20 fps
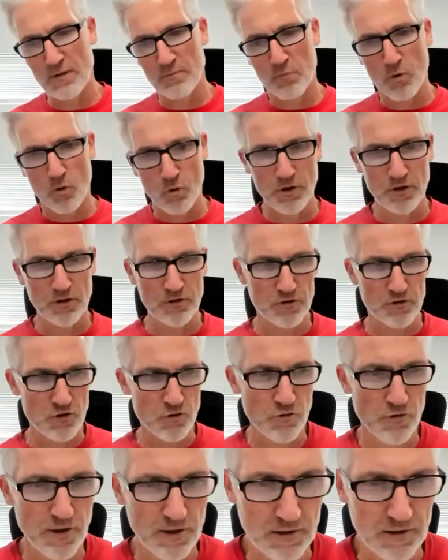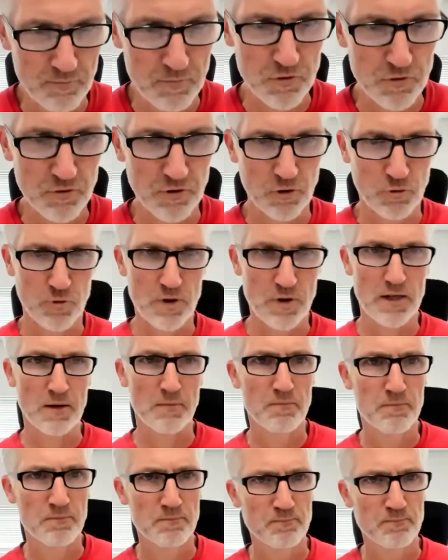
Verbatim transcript: importance you think of music reading?